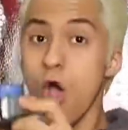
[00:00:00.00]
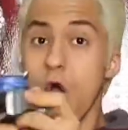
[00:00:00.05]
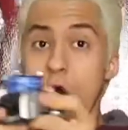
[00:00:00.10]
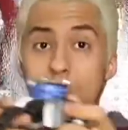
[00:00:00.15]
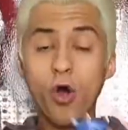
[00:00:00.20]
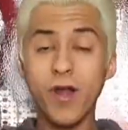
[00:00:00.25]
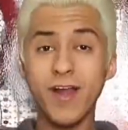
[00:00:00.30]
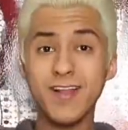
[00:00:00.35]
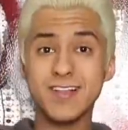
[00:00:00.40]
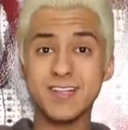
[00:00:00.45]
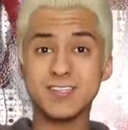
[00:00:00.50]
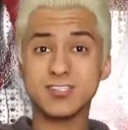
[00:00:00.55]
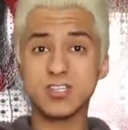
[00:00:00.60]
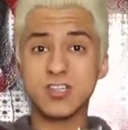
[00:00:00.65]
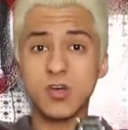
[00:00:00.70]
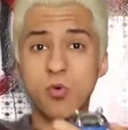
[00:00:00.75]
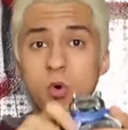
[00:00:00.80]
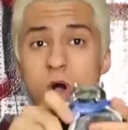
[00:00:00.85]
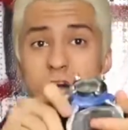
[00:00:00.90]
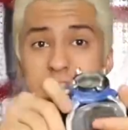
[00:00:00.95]
Alright, guys, so
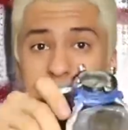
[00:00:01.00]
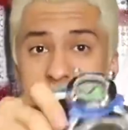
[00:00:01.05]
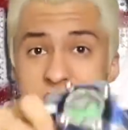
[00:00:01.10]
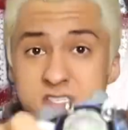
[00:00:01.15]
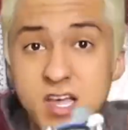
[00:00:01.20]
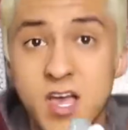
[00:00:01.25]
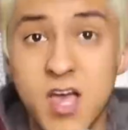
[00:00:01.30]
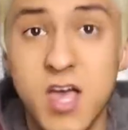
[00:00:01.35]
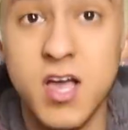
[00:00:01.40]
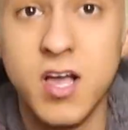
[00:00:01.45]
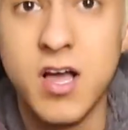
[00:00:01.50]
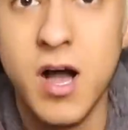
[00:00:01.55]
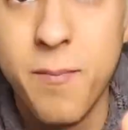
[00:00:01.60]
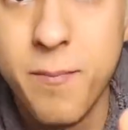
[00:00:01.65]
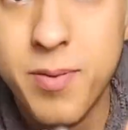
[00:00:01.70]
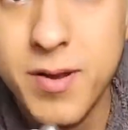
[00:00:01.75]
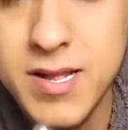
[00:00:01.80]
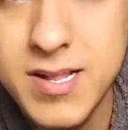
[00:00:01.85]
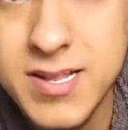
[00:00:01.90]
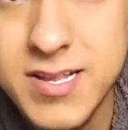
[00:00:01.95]
the watch is
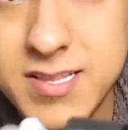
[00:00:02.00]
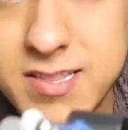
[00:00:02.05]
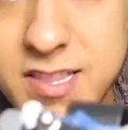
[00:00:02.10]
completely